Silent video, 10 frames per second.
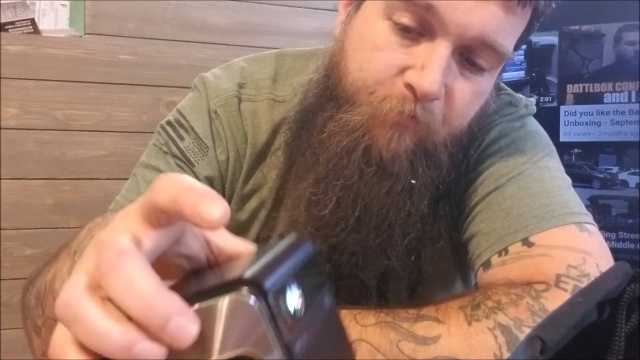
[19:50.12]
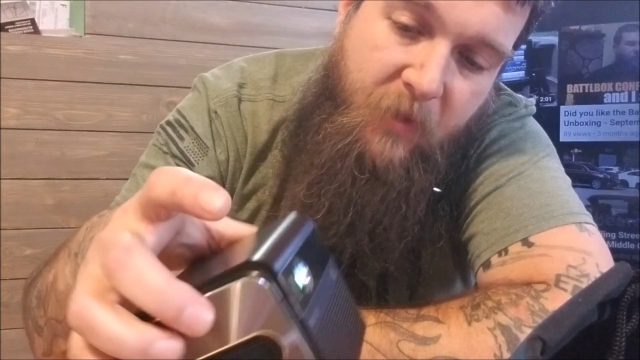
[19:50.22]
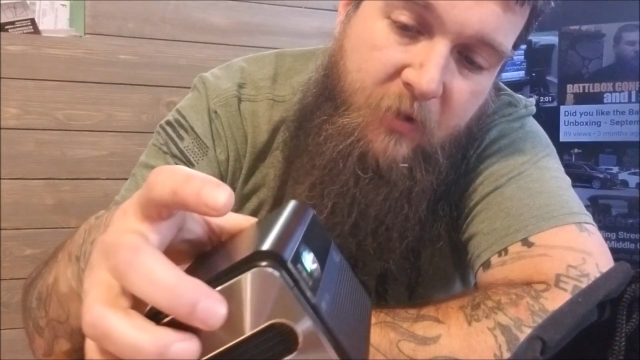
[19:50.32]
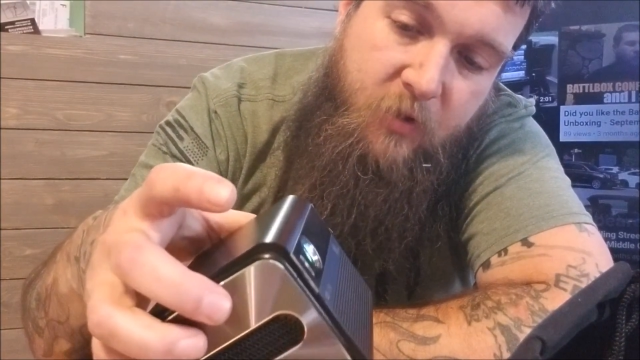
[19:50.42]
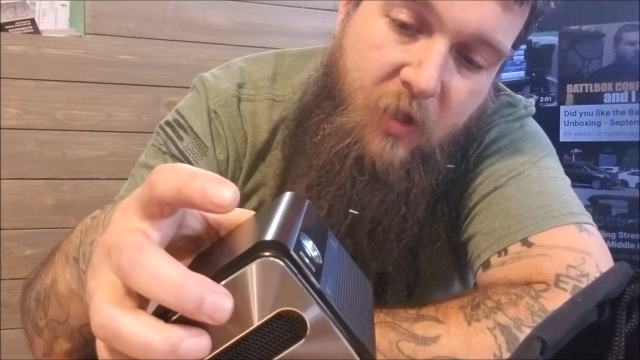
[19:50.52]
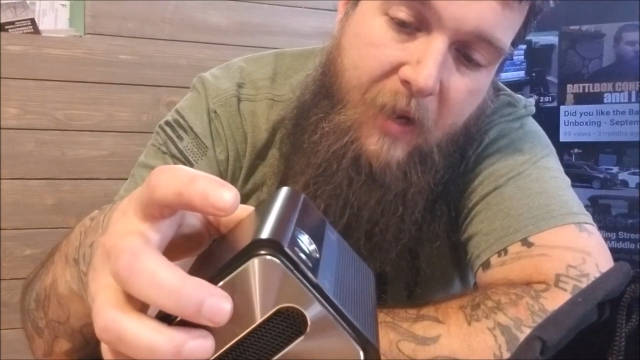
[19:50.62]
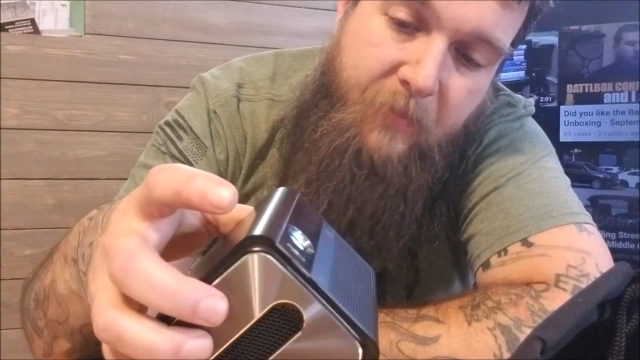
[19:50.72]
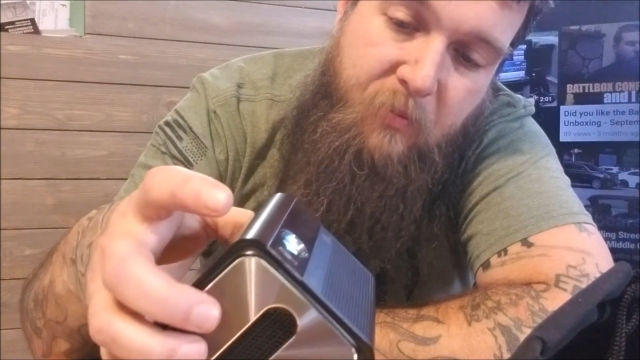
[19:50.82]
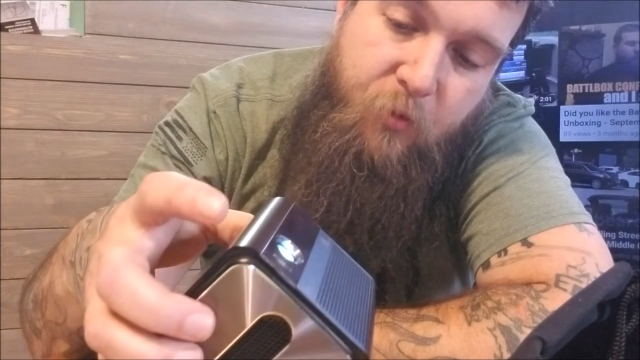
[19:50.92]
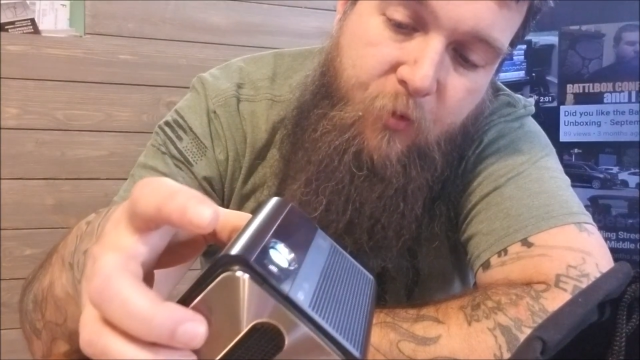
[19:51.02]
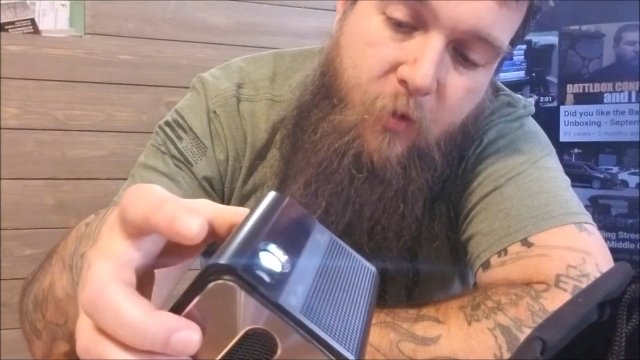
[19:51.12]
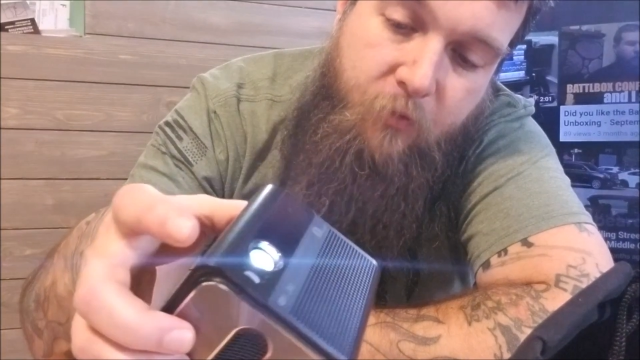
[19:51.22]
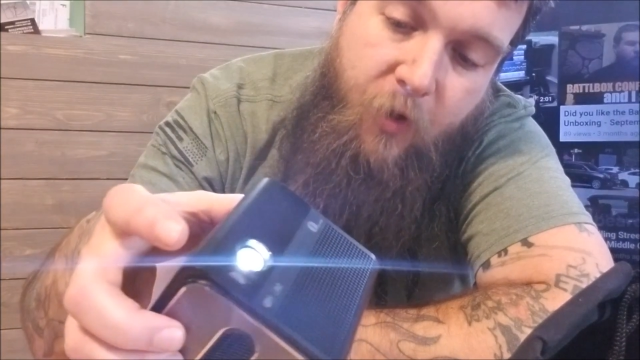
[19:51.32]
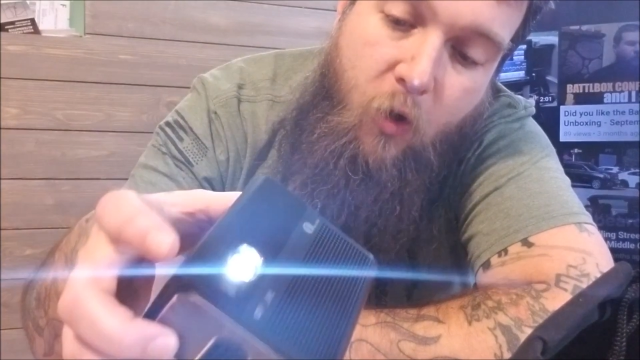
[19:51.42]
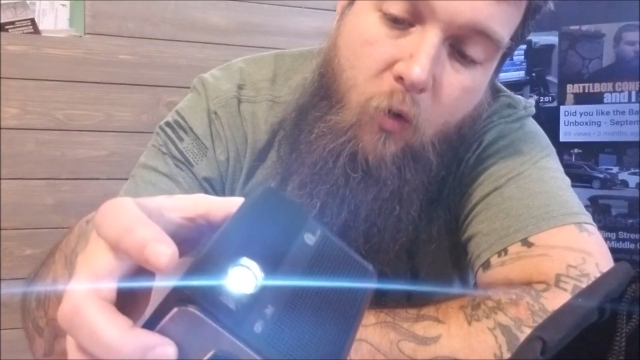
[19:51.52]
There's a lot of people who
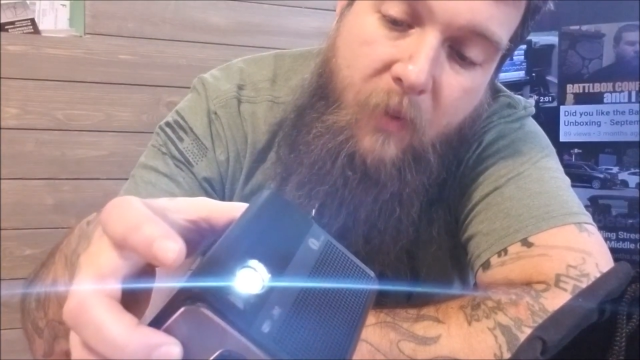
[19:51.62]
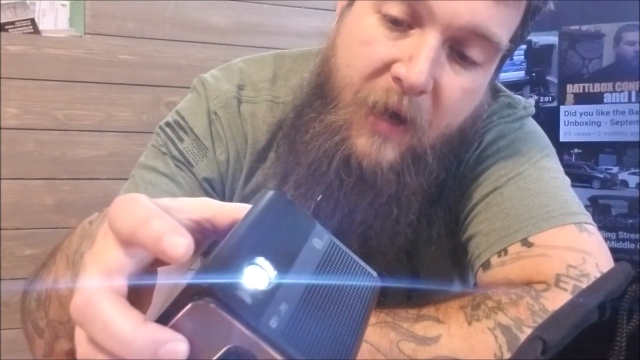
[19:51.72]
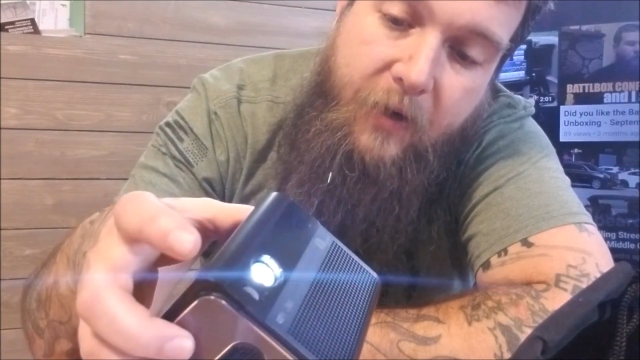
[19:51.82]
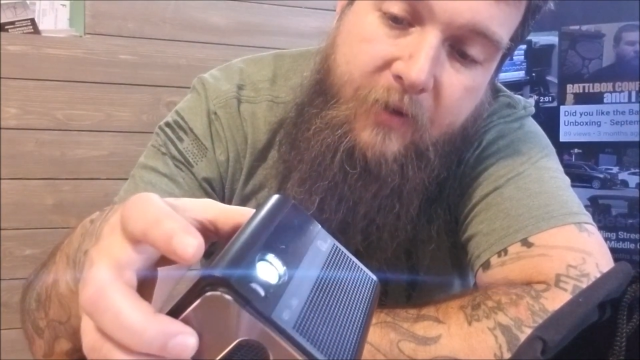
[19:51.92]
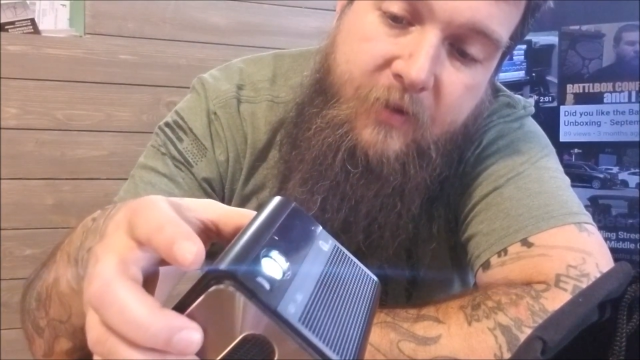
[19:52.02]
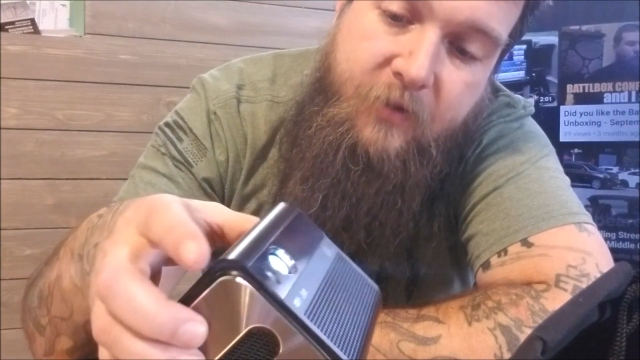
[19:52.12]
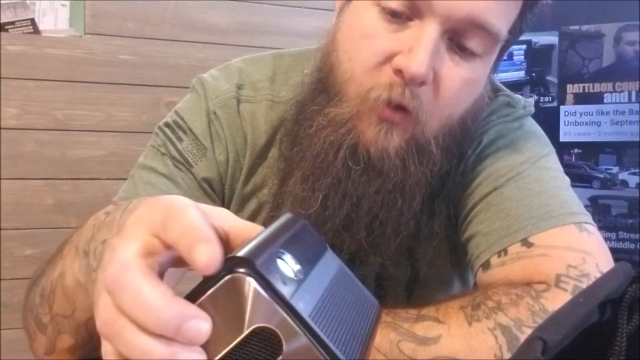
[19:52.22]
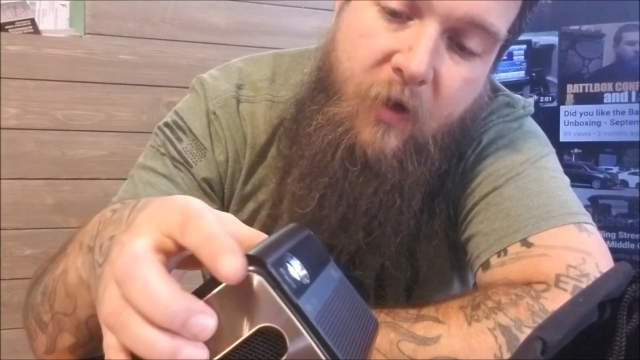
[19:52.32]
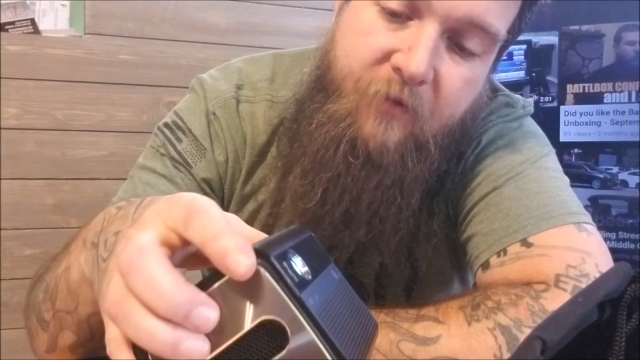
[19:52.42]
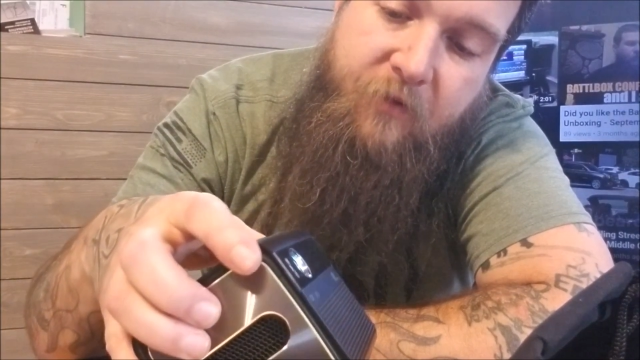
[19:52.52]
don't know about it, don't have